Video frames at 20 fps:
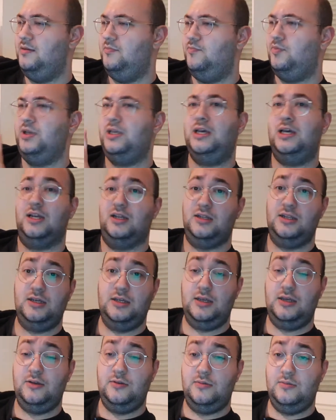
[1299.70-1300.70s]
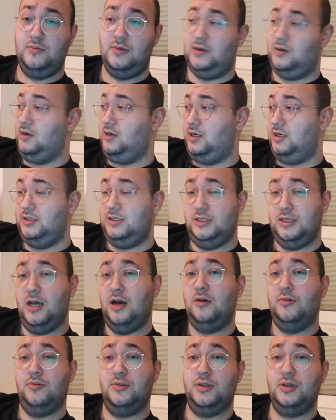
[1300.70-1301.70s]
But yeah, I
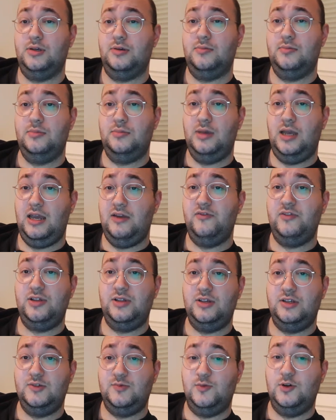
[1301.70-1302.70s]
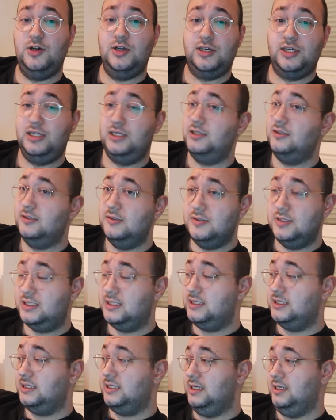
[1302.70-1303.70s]
know that everything's working
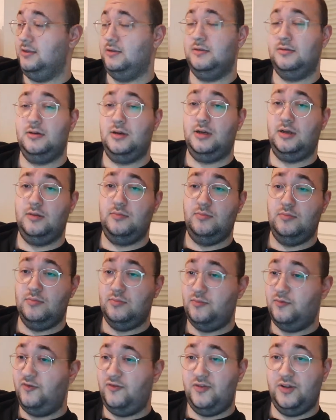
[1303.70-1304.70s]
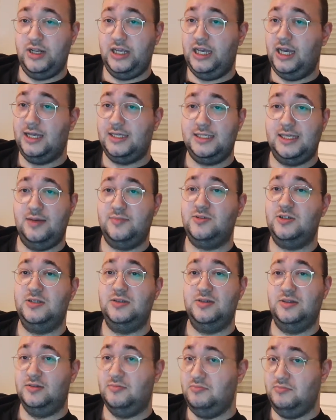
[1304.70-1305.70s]
still. I'm fully accepting
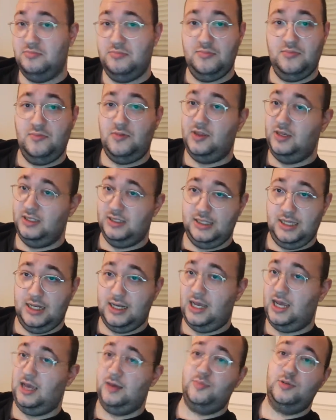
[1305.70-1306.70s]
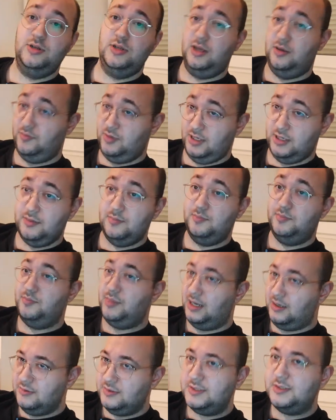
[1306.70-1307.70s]
that things are going to happen. I'm going to
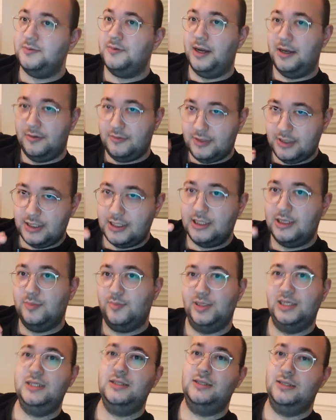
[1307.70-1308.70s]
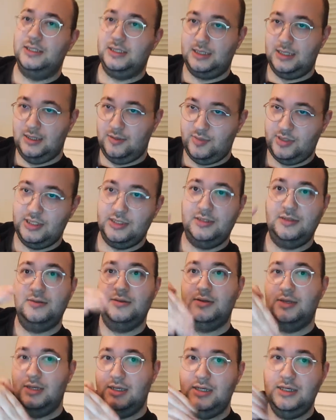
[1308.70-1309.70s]
bounce around a little bit, and there's going to be,
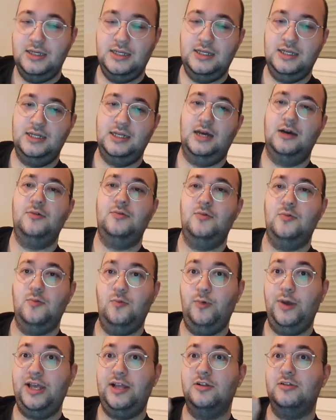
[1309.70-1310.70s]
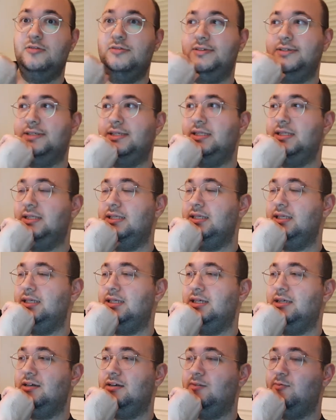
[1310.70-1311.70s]
wiggles in
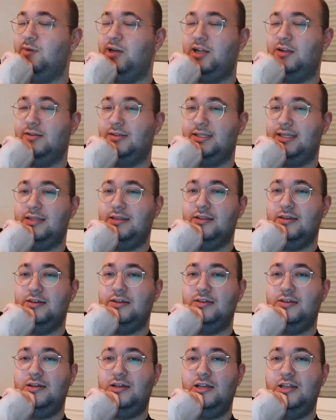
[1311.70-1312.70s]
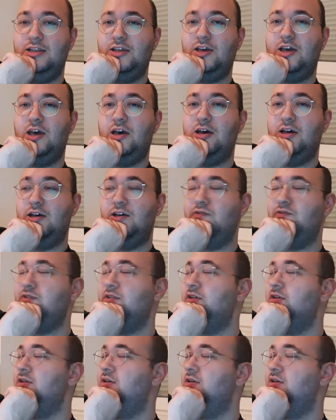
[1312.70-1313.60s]
the curve.